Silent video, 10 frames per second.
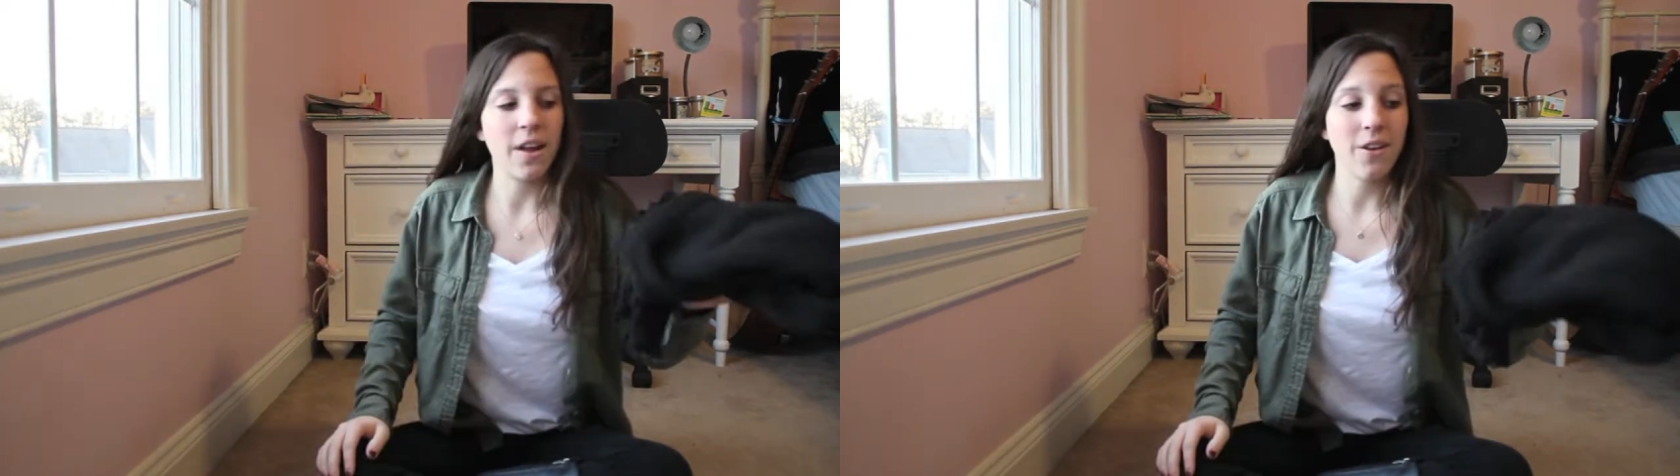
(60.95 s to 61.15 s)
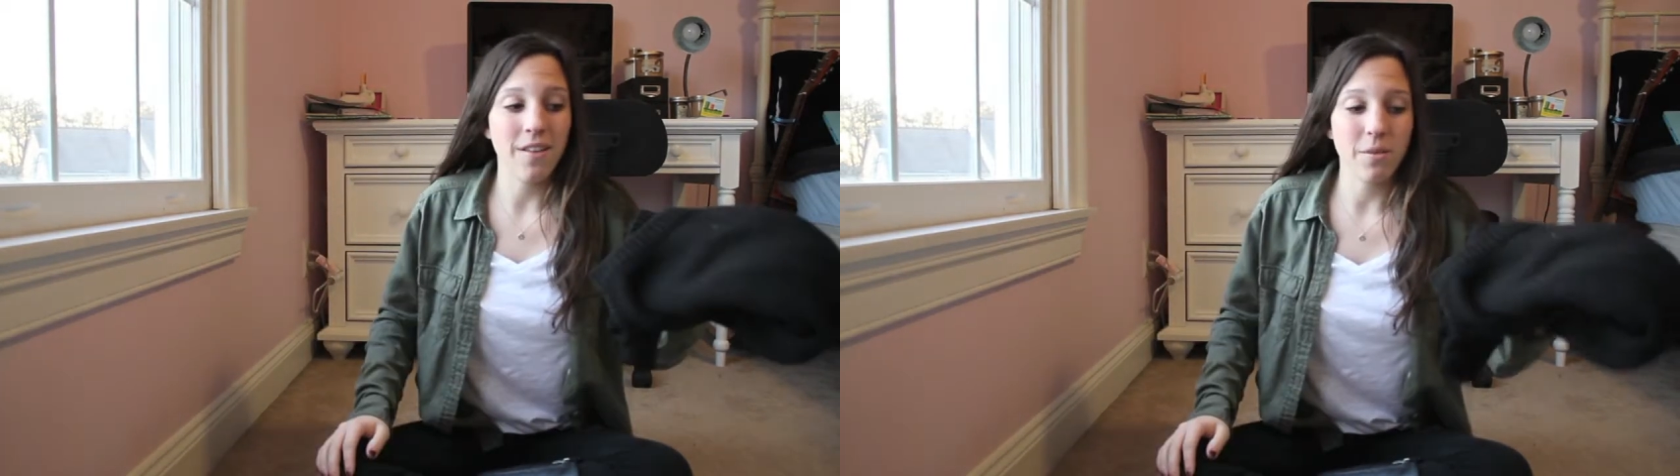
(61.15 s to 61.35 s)
I
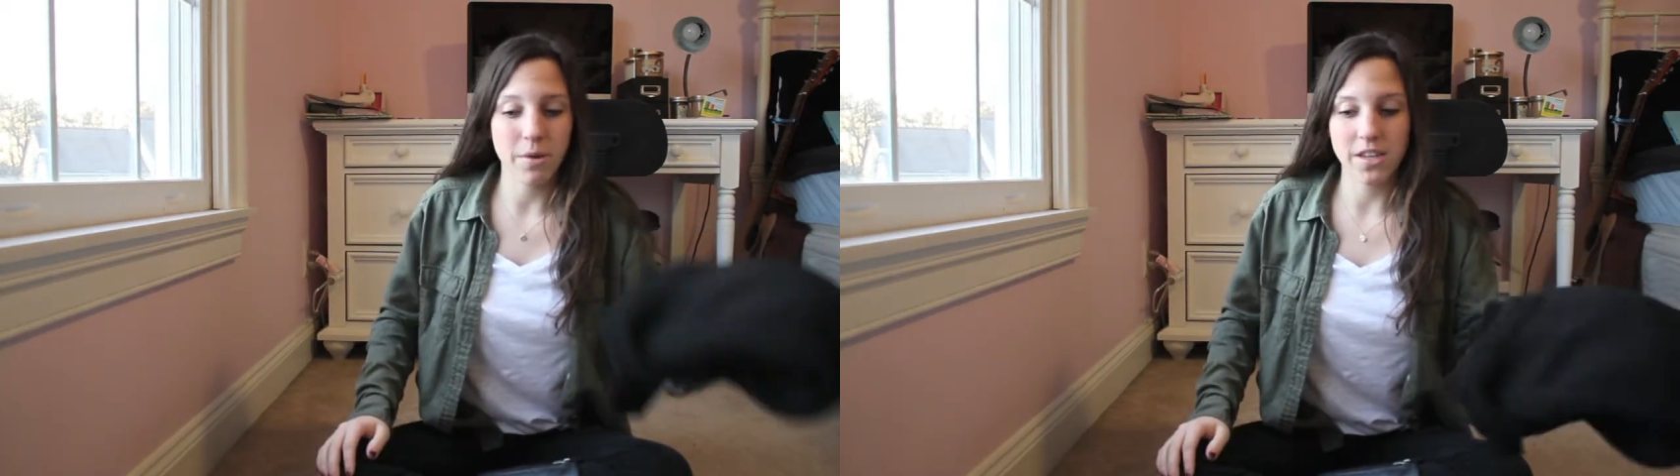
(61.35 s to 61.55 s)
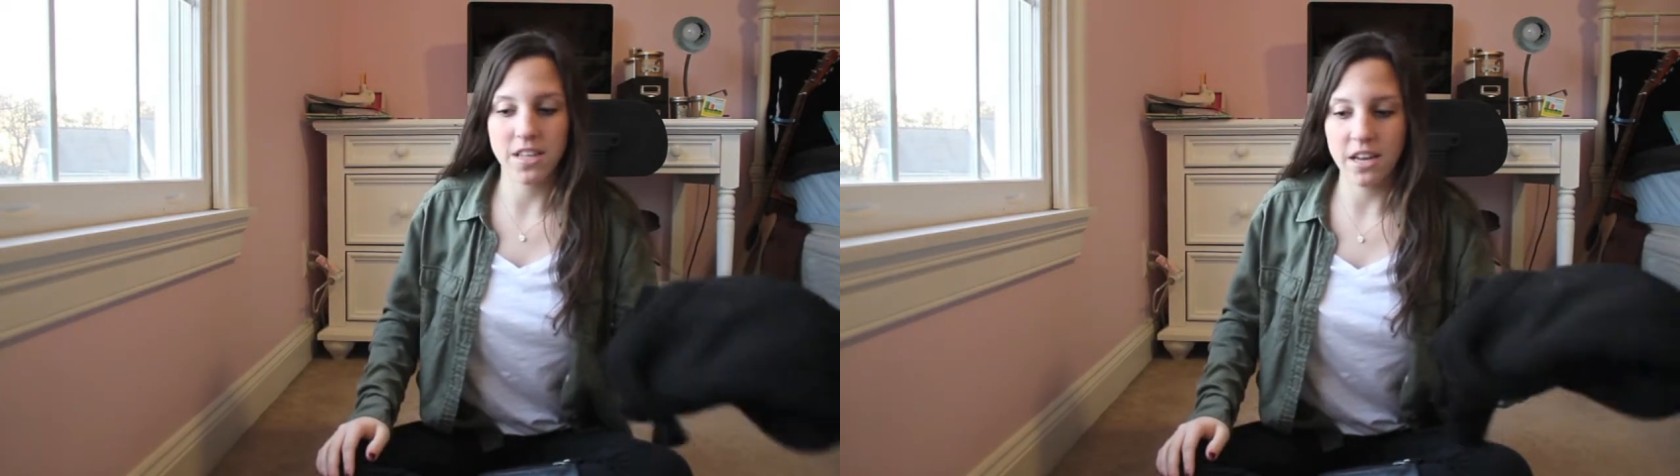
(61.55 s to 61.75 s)
don't have the
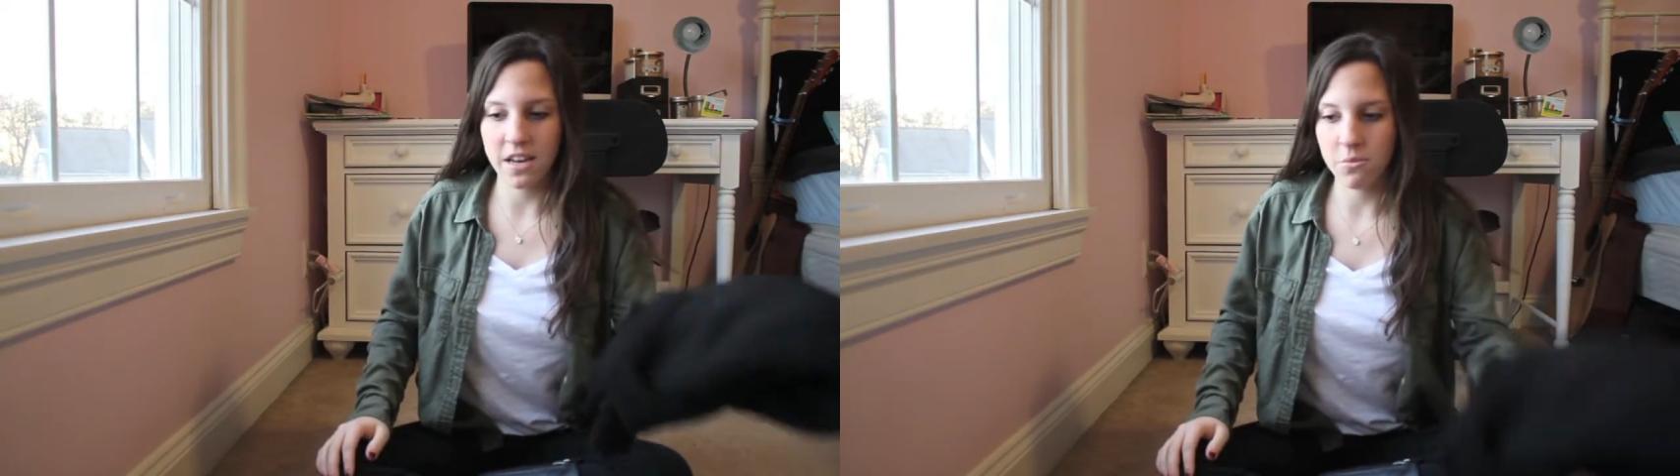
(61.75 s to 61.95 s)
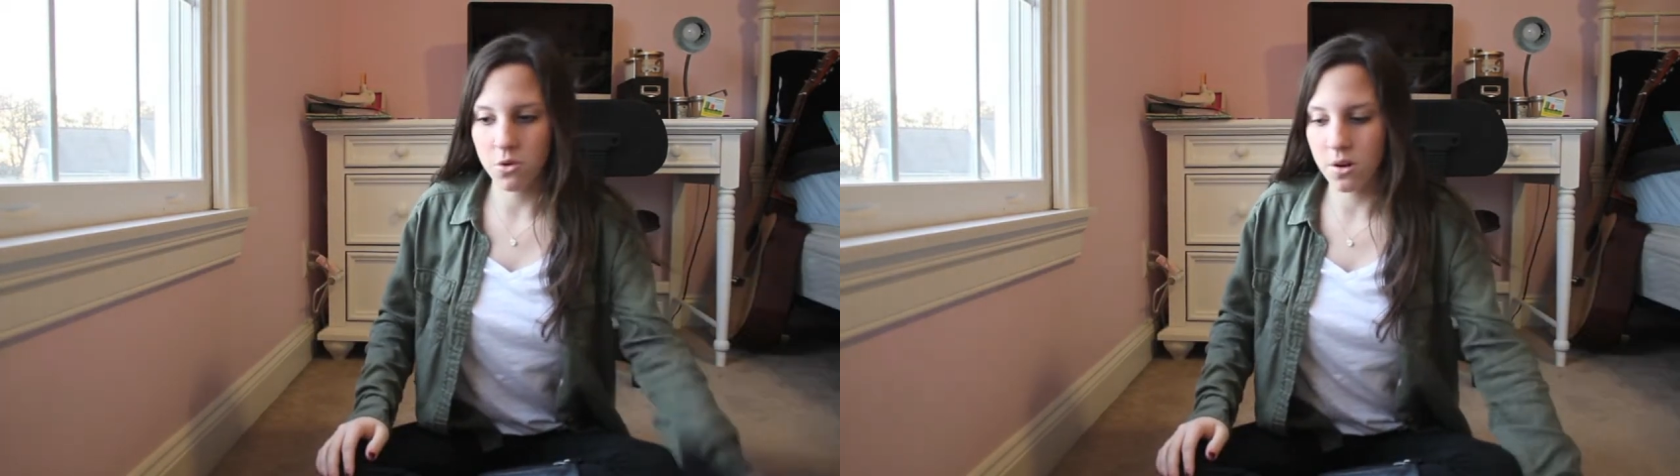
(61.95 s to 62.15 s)
price tag
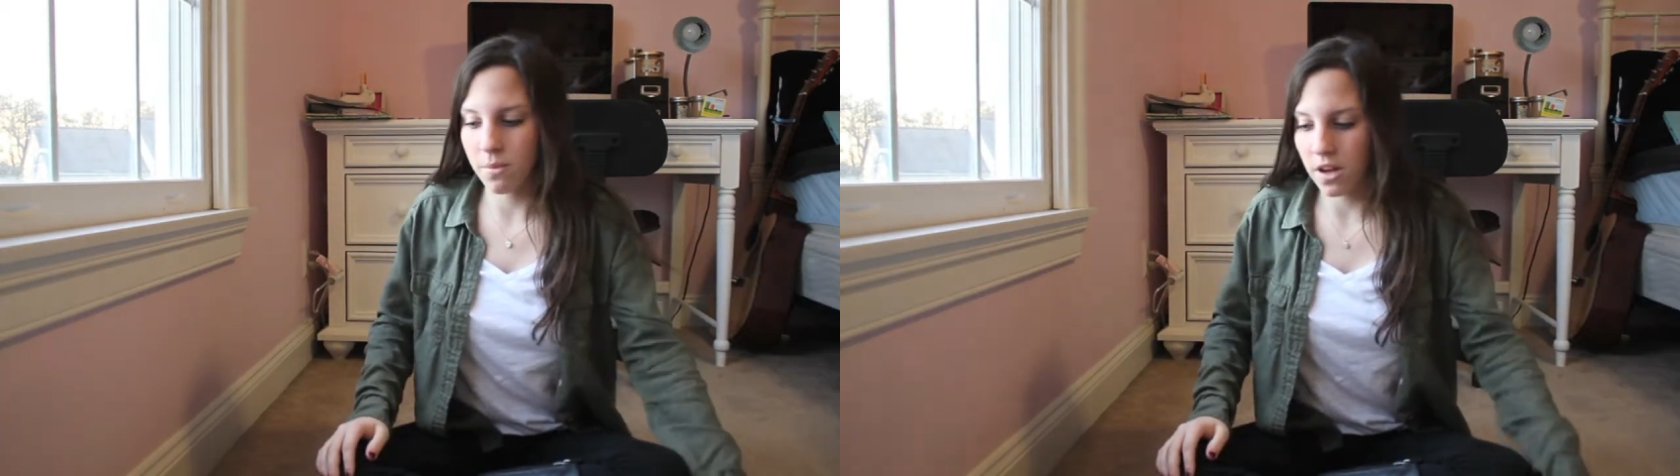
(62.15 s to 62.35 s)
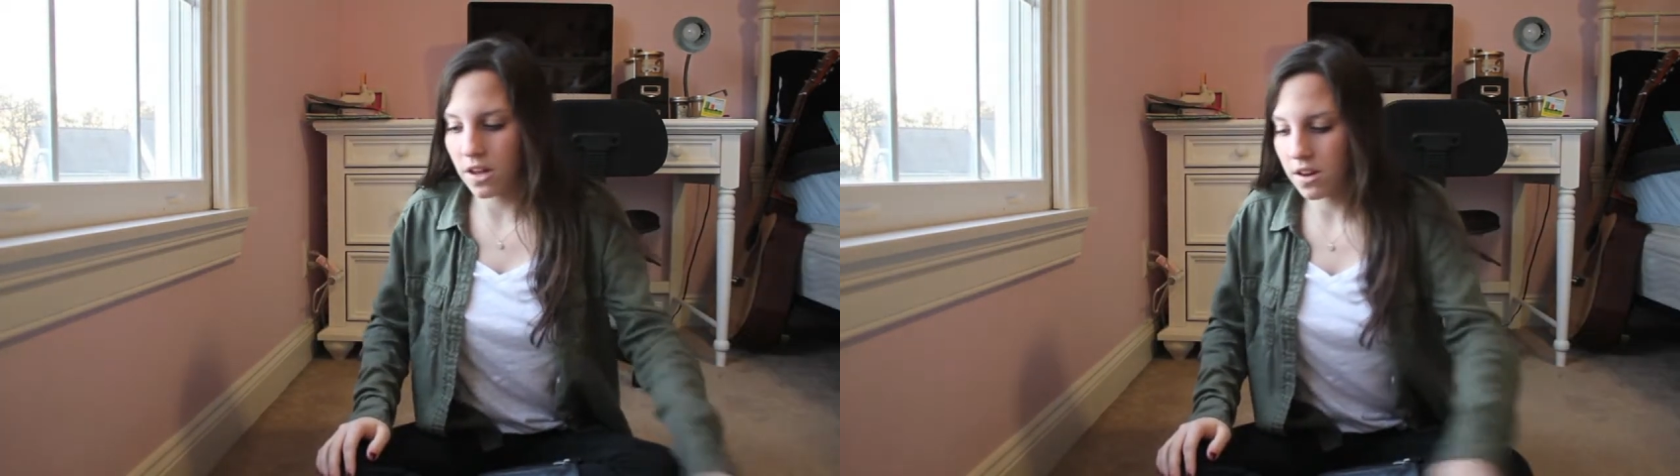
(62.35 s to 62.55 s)
anymore,
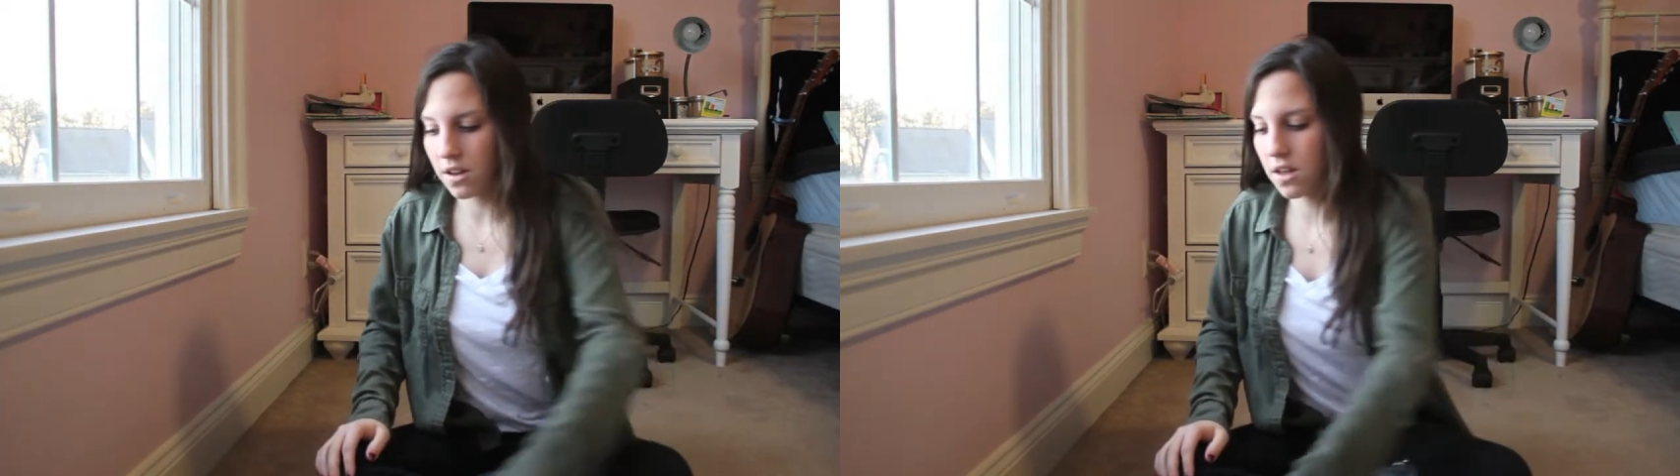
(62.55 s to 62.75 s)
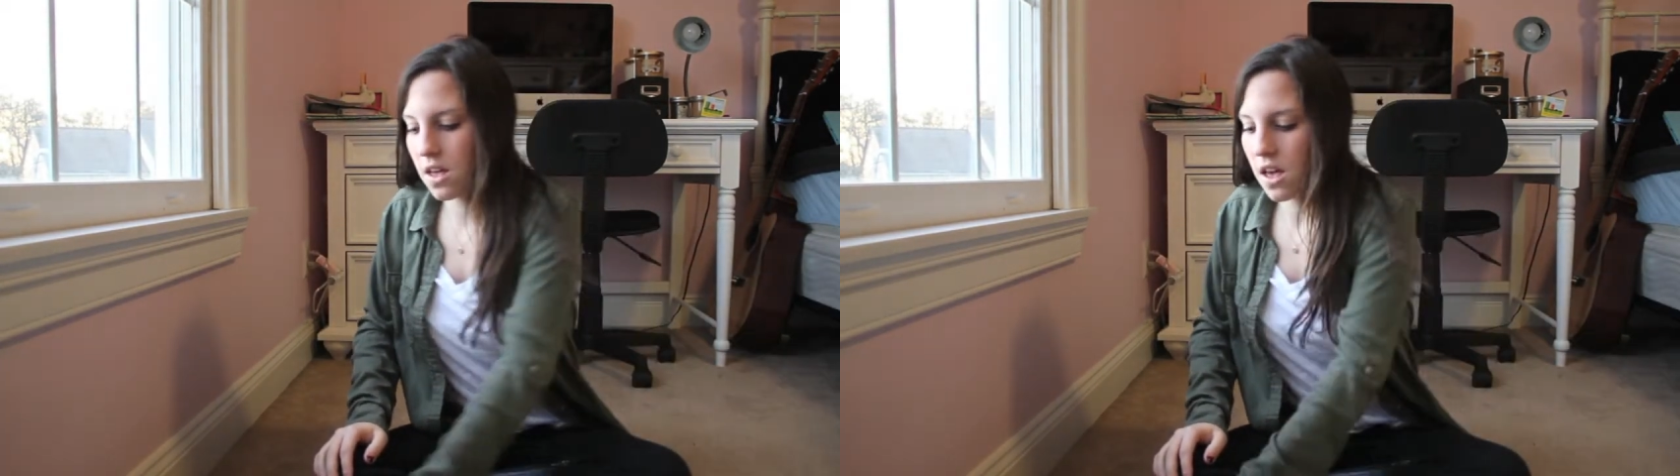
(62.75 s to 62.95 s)
but
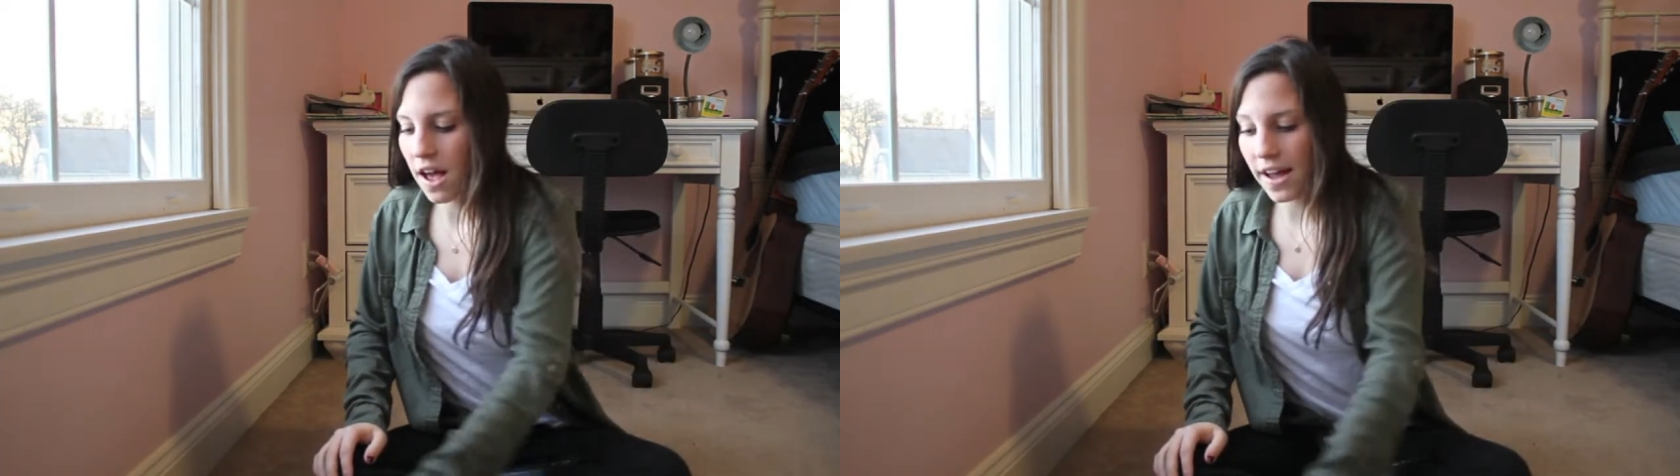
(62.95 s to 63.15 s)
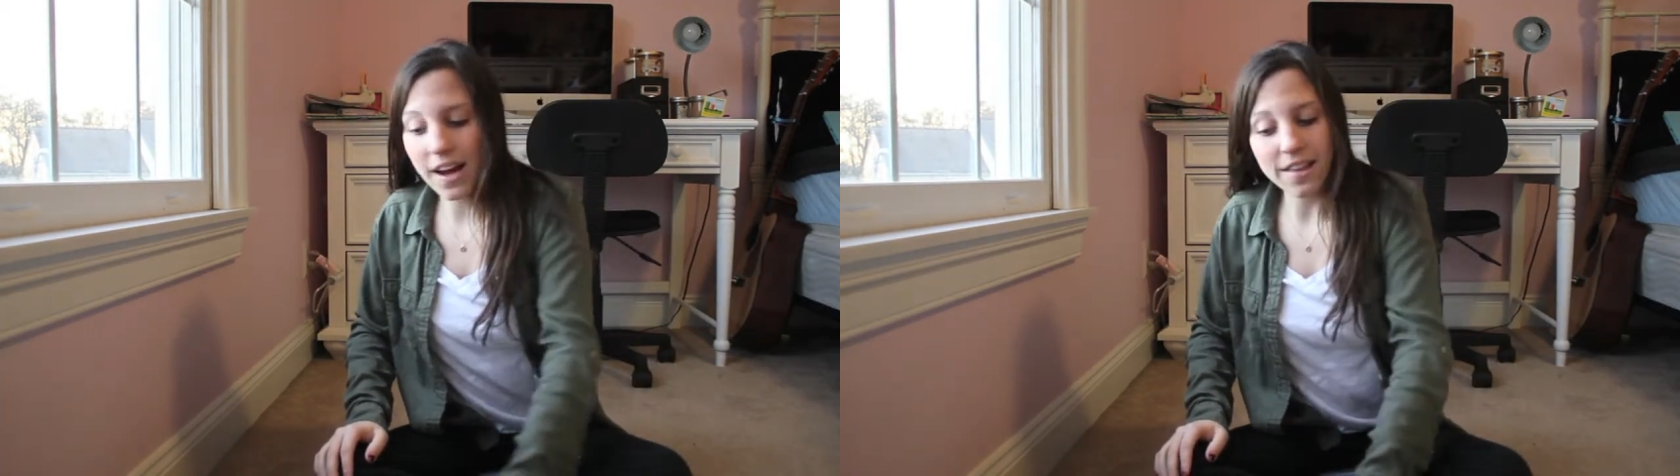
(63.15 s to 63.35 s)

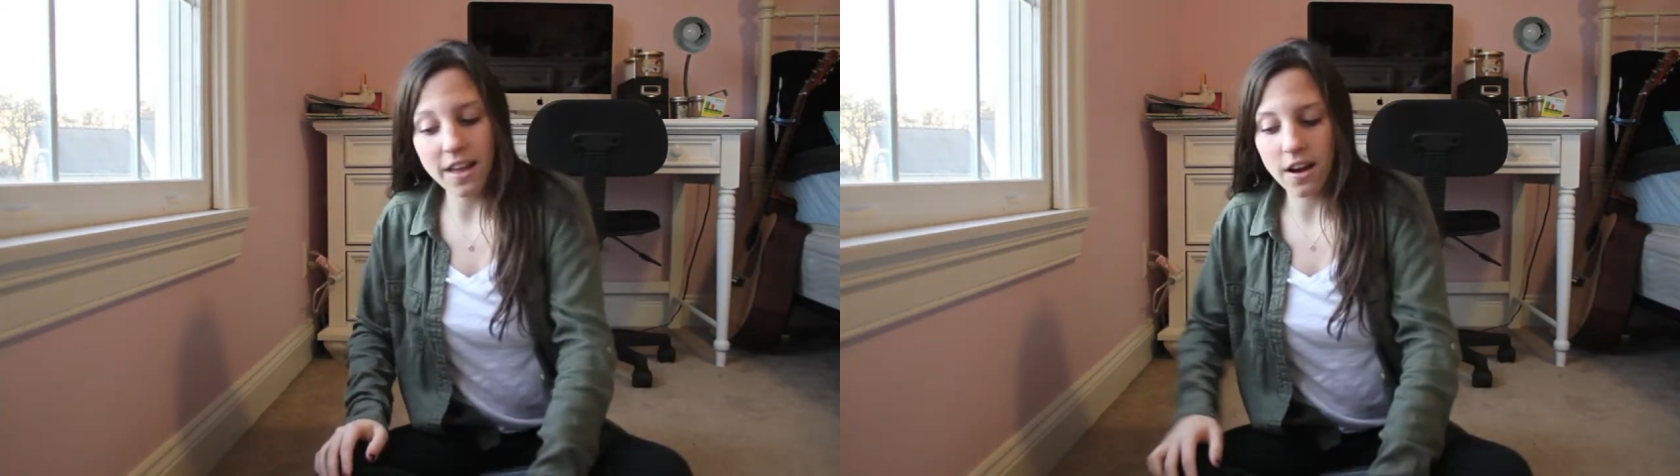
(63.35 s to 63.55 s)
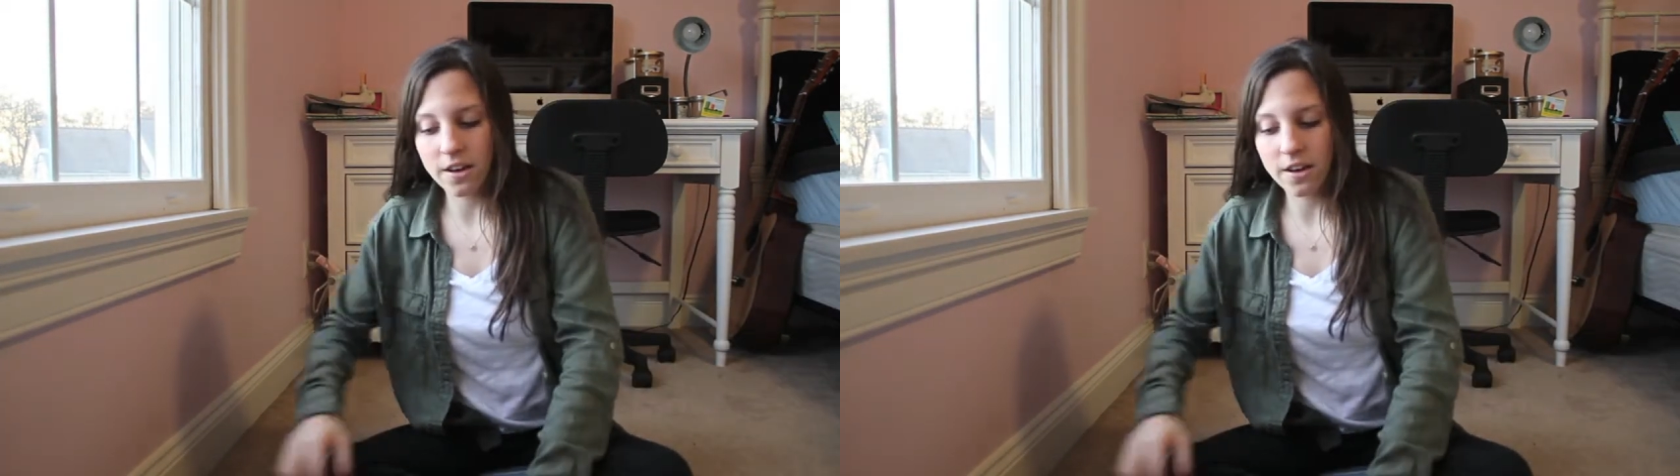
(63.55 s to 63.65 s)
I got that